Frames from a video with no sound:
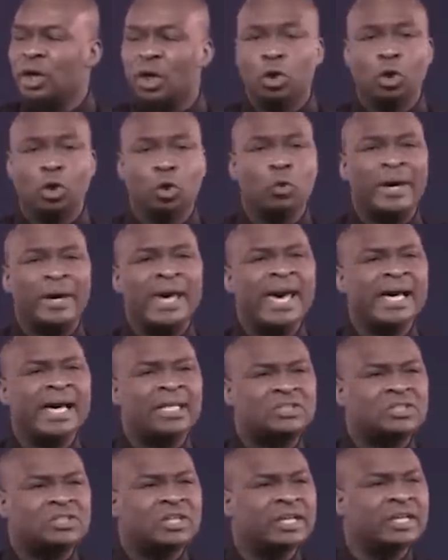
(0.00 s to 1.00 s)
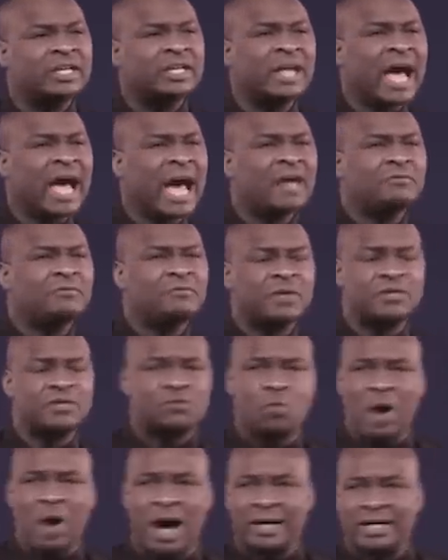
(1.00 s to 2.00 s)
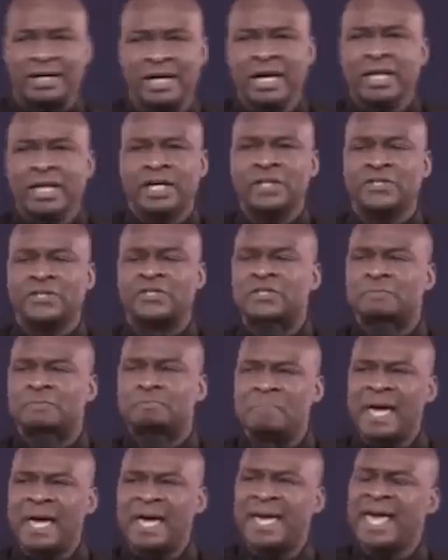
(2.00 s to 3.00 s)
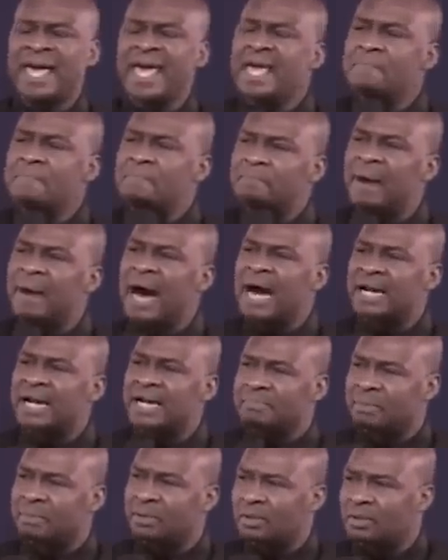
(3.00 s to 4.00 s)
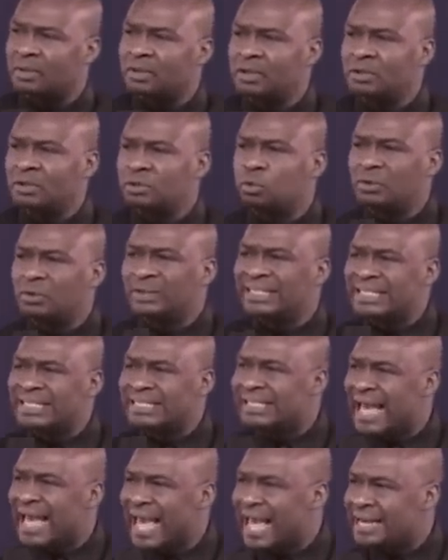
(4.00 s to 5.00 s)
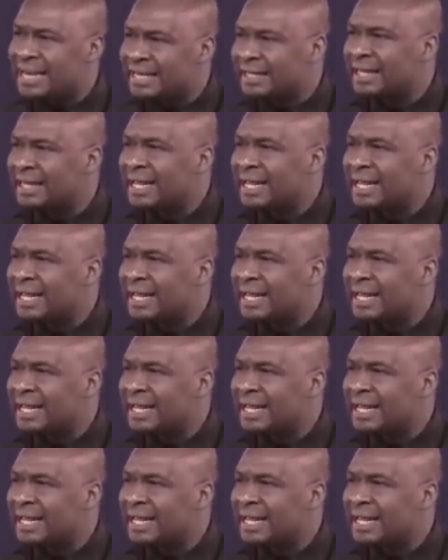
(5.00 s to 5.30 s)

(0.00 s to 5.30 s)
Luke 18 and verse 1, he spake a parable to this end,